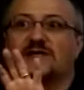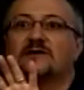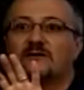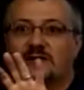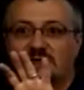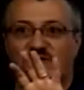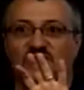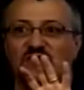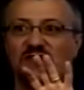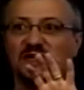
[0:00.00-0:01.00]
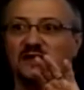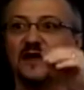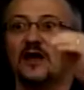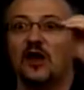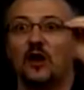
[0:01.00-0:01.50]
to look at 16
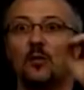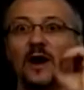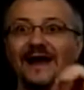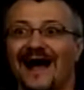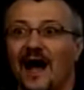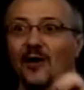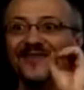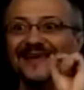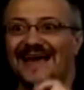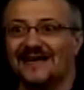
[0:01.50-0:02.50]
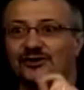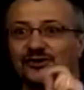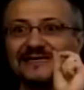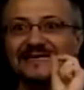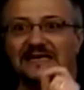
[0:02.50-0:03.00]
by how they
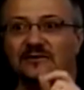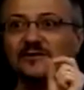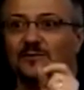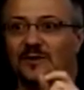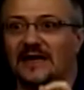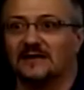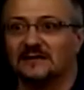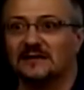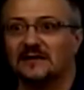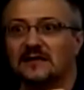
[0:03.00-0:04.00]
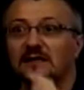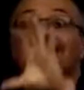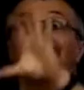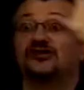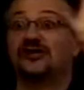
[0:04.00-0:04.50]
actually kill the plant
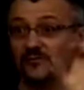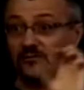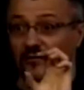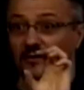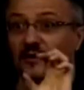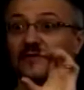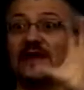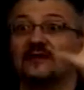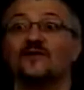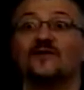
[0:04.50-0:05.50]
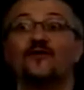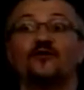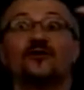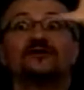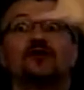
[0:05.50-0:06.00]
in general that is referred
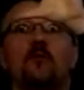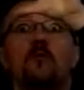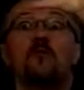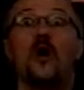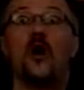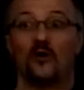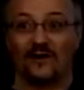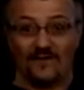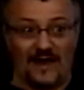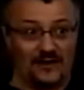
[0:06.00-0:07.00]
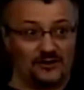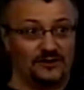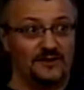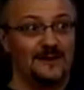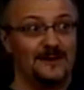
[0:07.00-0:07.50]
to as the mode of action
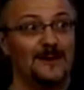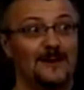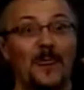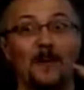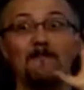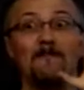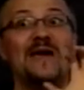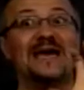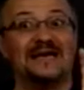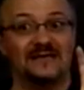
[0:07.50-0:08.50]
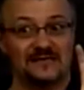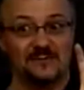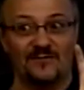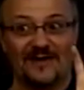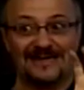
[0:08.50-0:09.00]
the mechanism
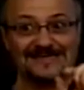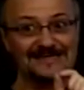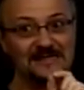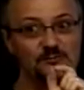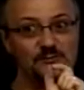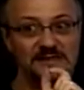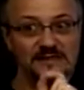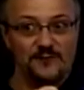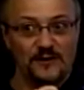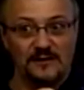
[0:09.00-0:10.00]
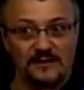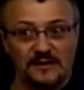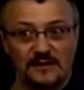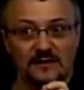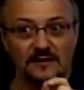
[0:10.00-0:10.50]
of action is specifically
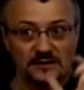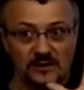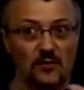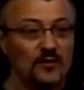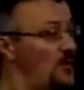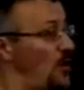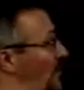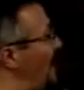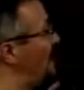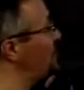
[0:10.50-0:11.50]
so the mode of action